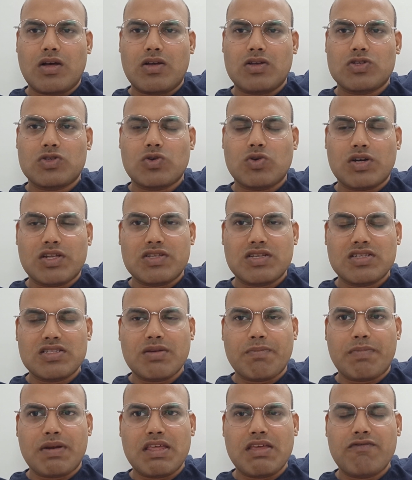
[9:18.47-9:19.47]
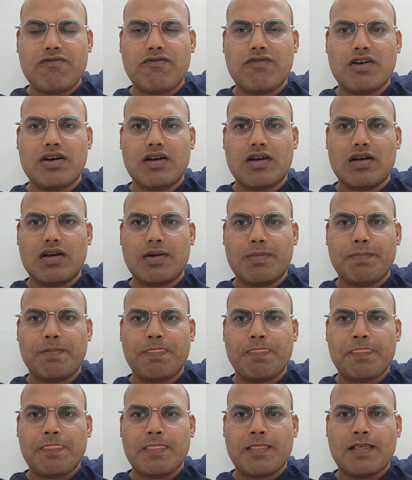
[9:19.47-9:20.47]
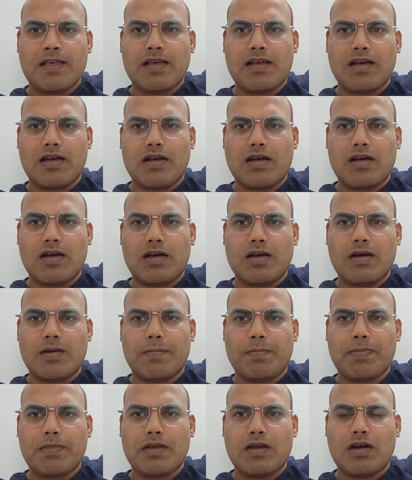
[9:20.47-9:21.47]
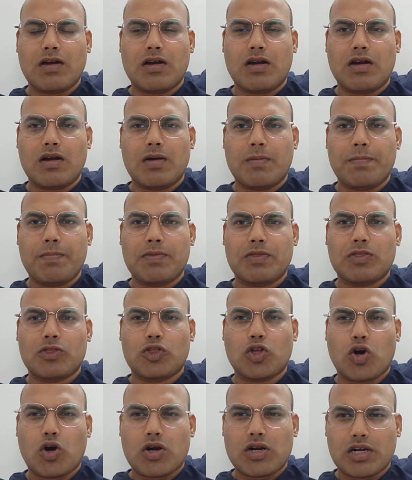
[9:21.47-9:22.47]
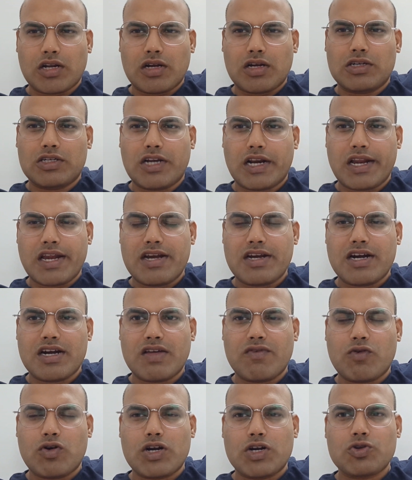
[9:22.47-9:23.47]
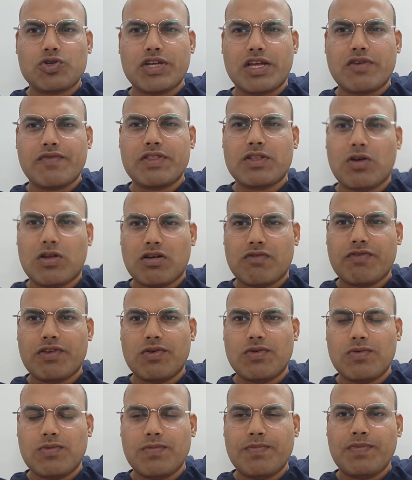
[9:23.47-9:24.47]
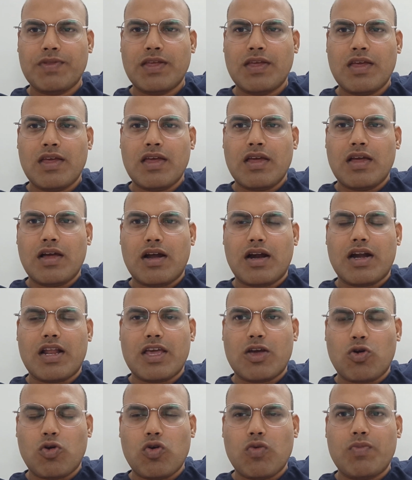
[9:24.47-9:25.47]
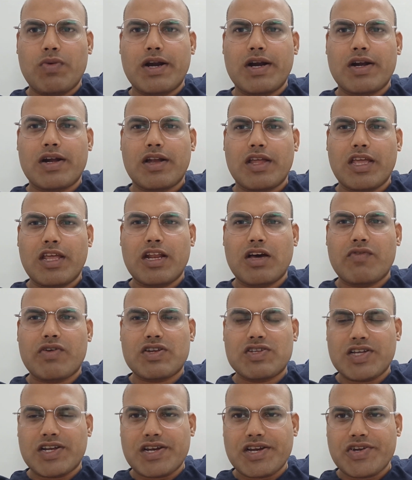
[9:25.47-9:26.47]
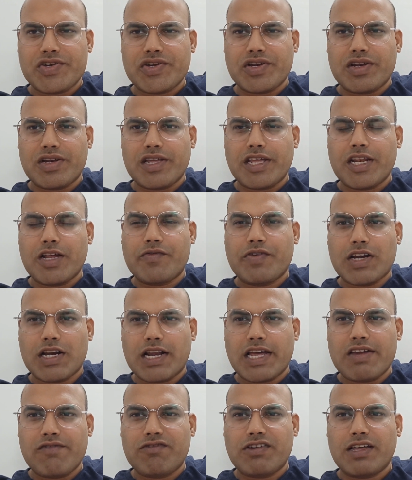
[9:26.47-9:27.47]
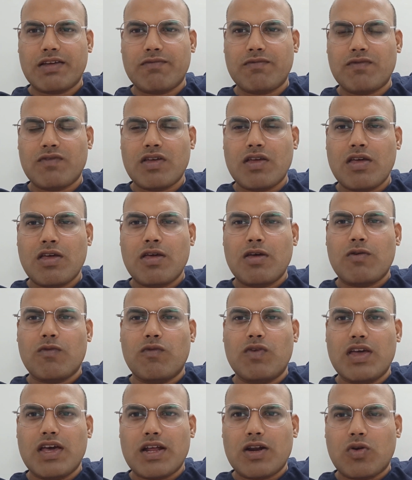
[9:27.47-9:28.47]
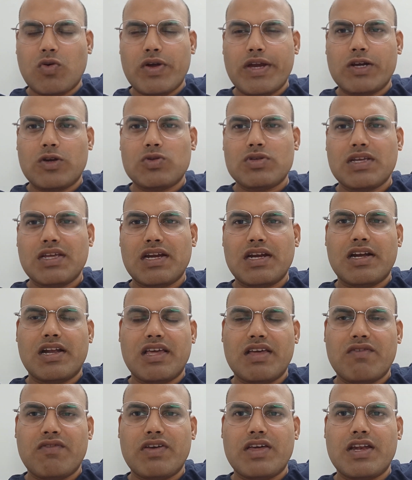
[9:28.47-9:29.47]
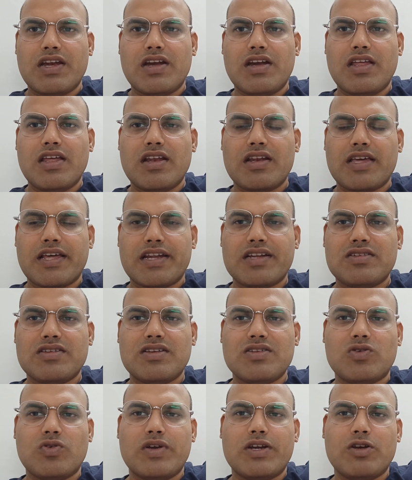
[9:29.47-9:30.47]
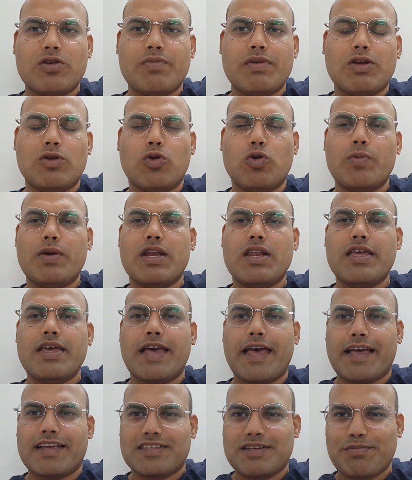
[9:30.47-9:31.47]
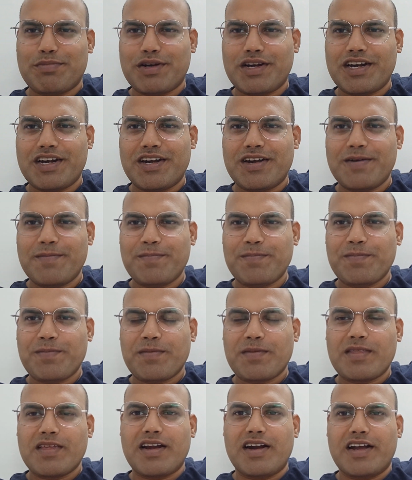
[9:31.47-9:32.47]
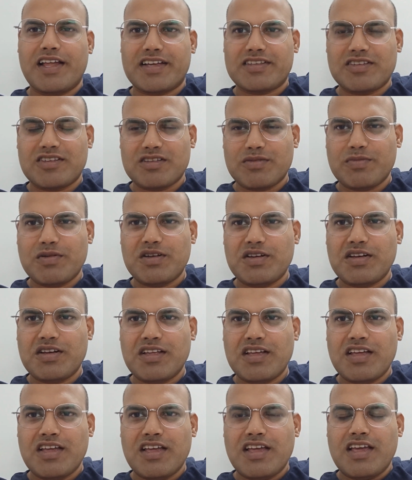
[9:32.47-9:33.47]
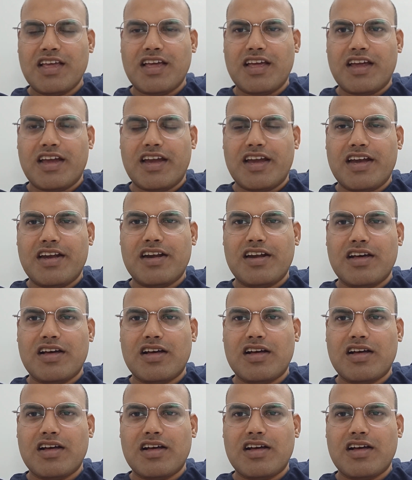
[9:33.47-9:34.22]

So this is the brief uh, uh, thought train that I wanted to share with all of you. And I hope that in our generation, in our lifetime, we are going to see a day where Indian currency is going to be globally accepted and accessible, and